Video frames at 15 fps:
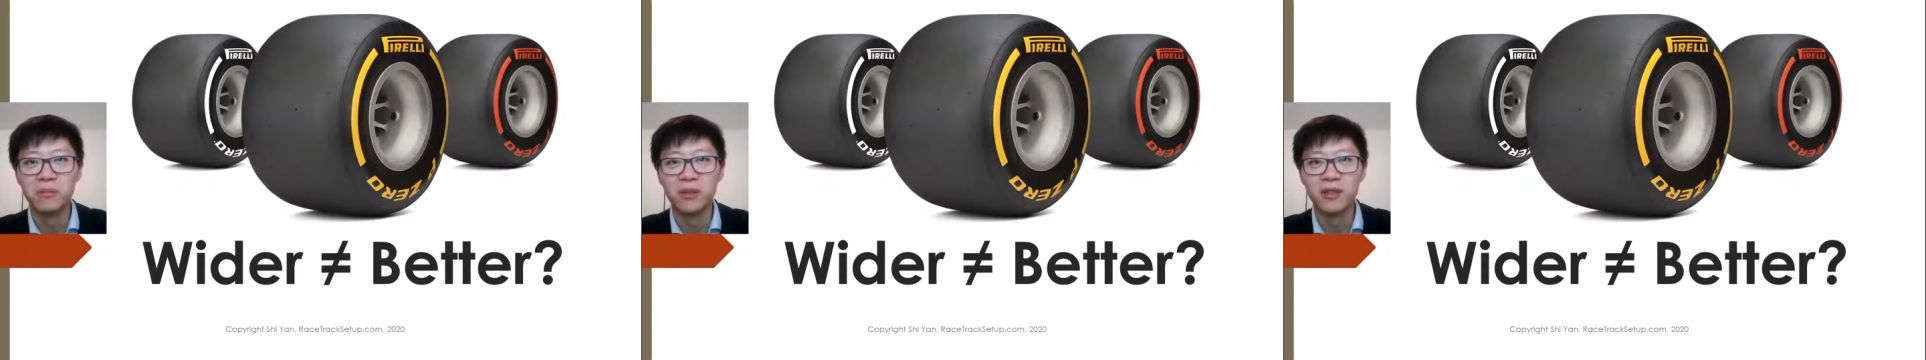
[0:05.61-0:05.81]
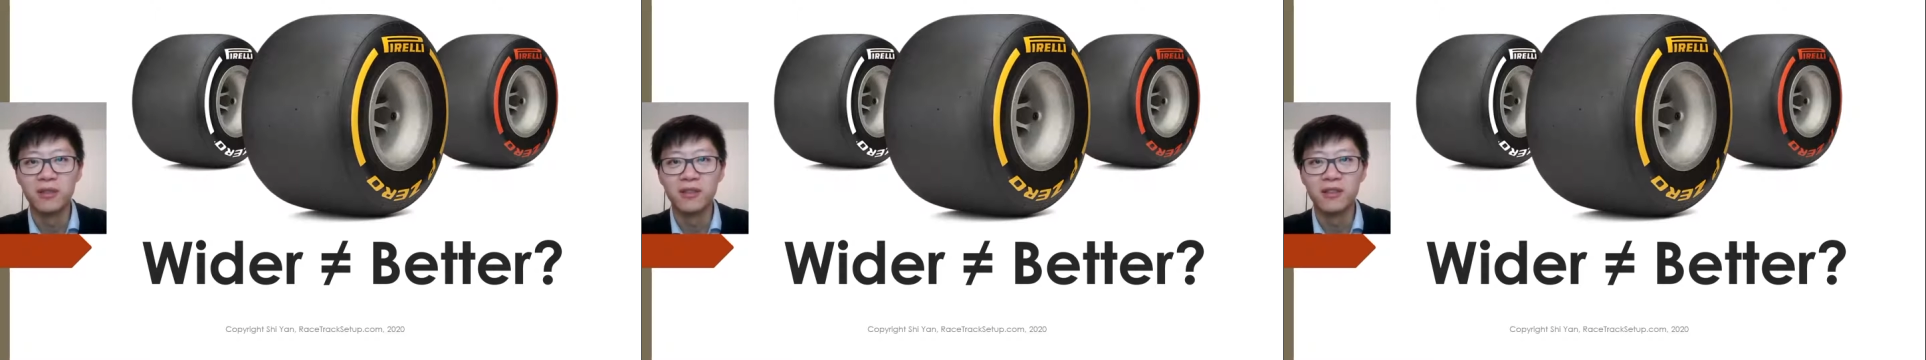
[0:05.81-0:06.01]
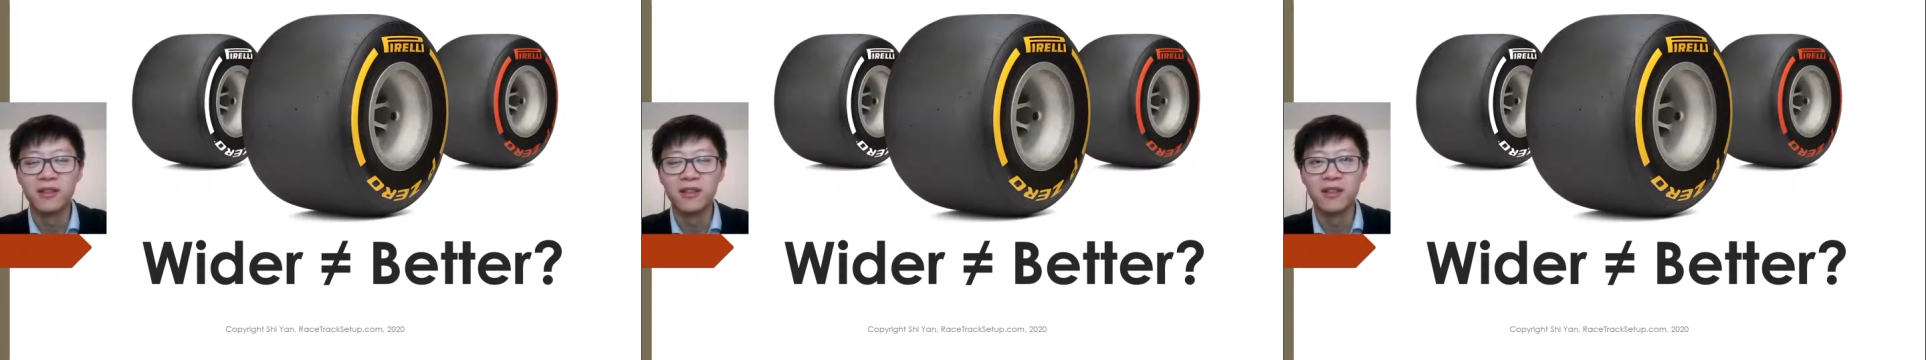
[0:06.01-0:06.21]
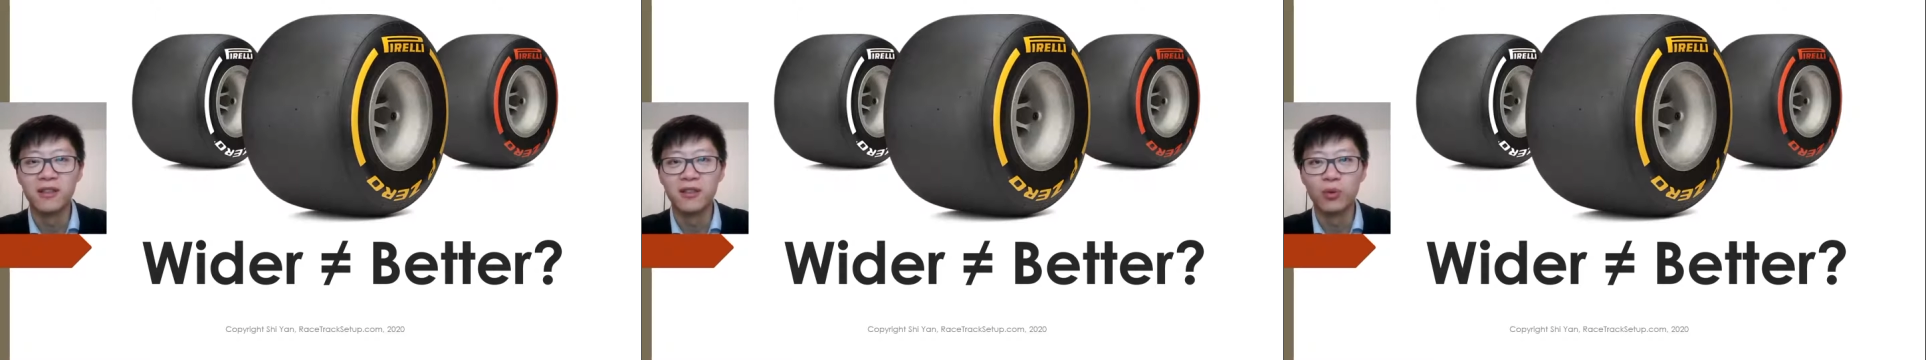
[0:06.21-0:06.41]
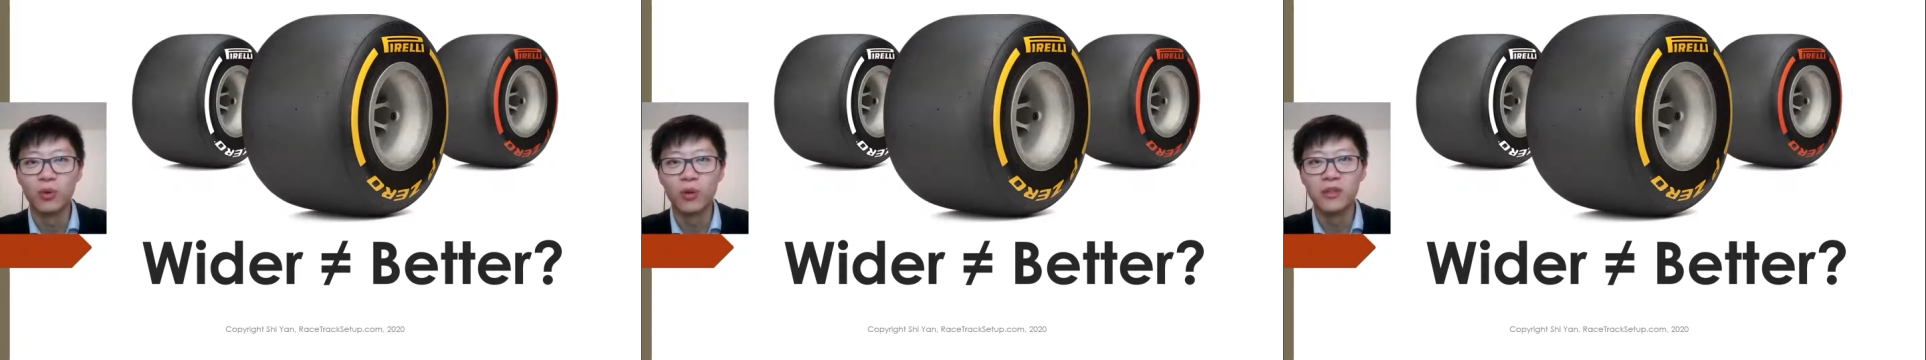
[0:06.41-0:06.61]
but
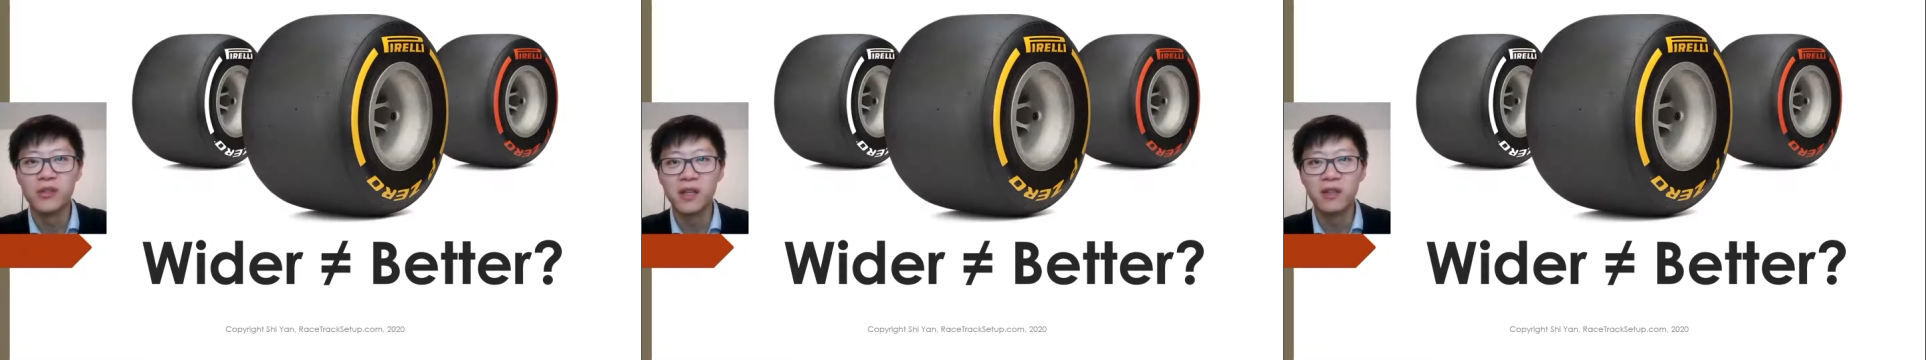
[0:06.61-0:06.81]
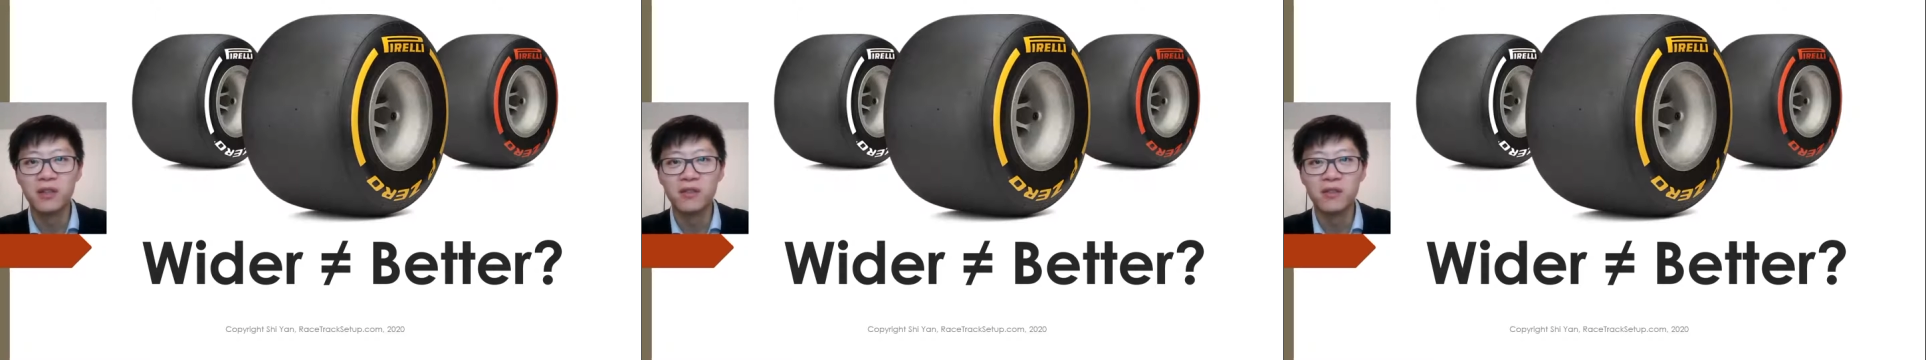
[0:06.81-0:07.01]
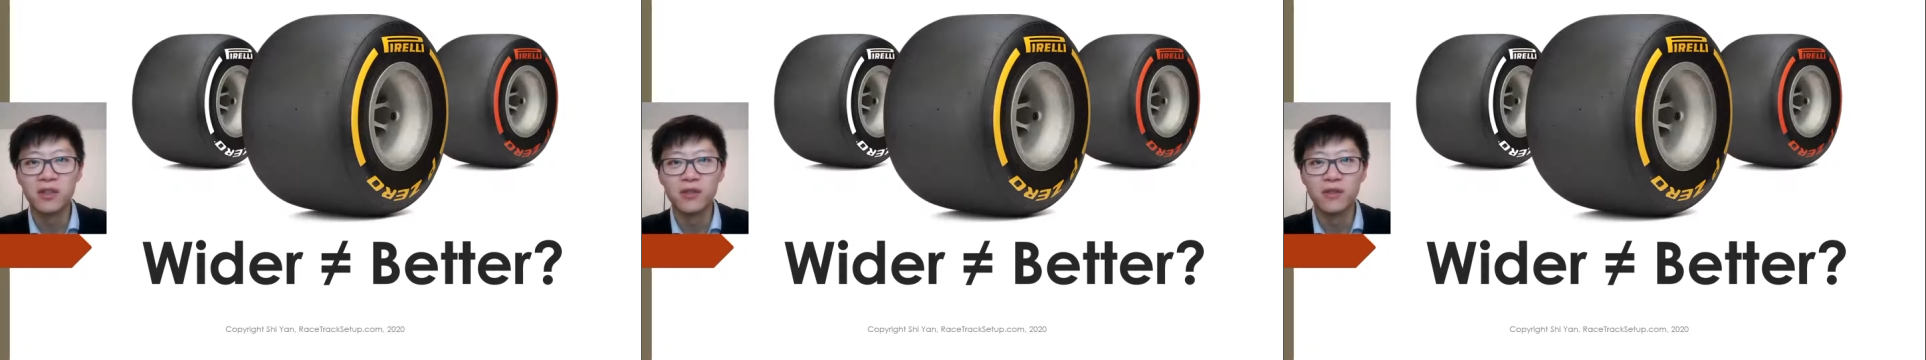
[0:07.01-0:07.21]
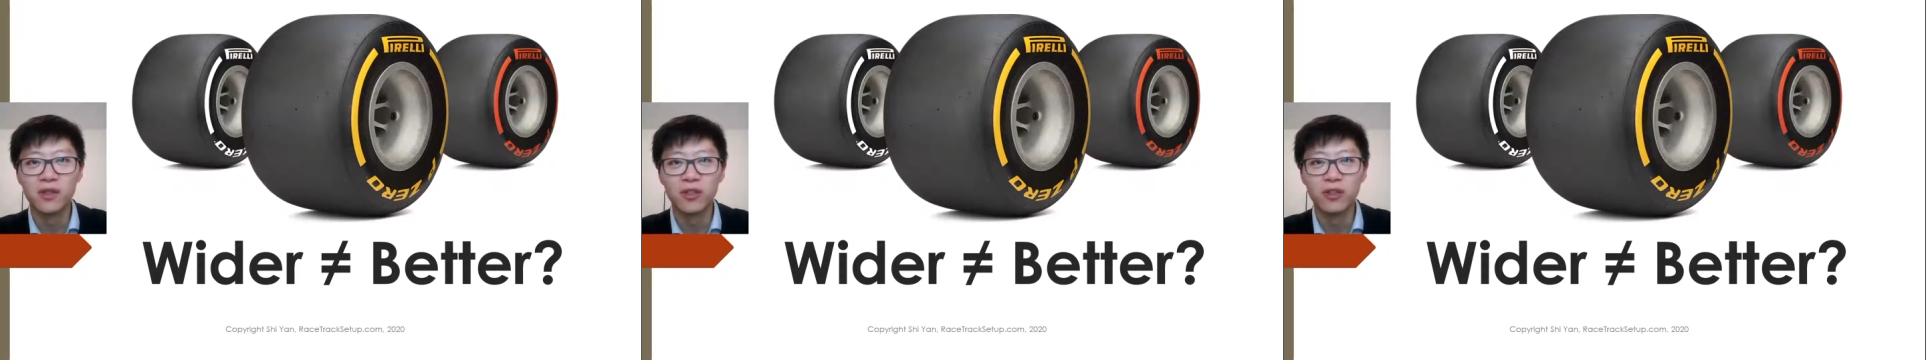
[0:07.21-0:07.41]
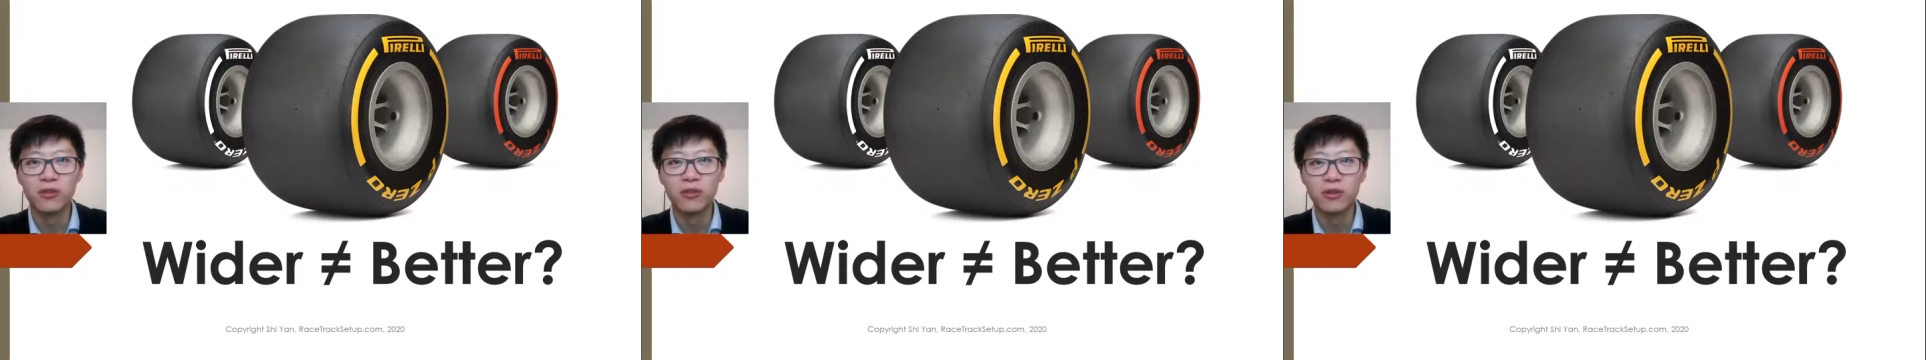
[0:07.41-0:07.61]
towards the end of this
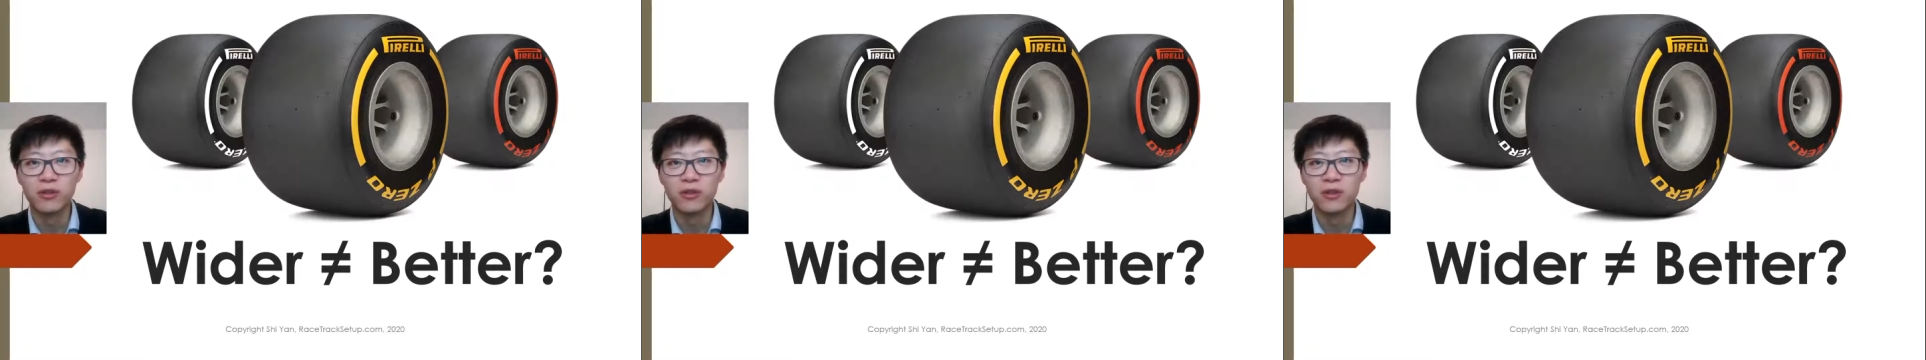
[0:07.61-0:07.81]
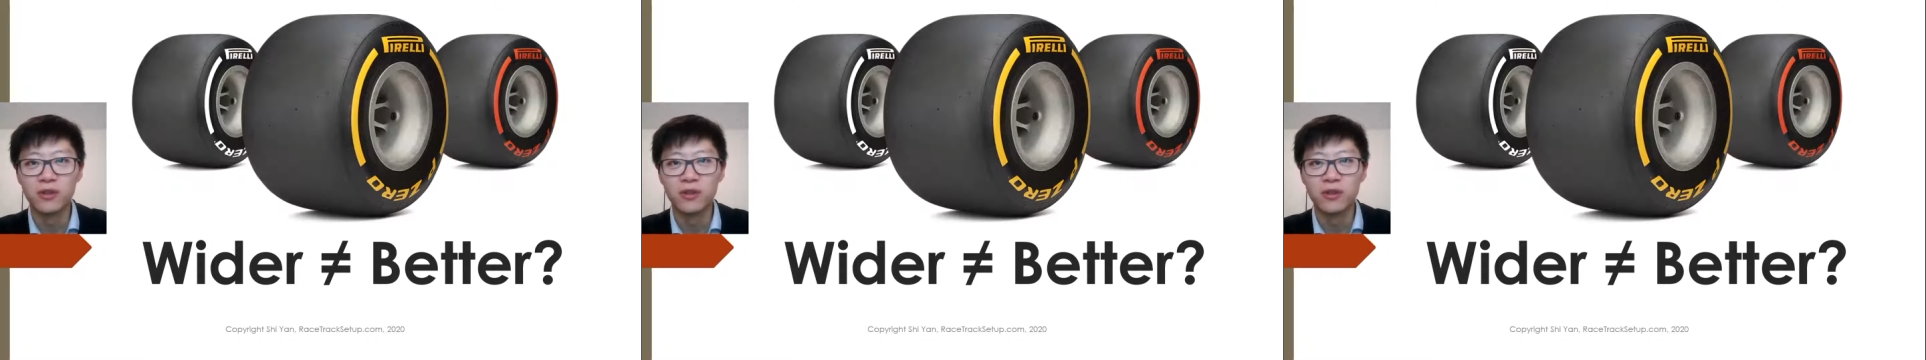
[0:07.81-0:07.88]
video you'll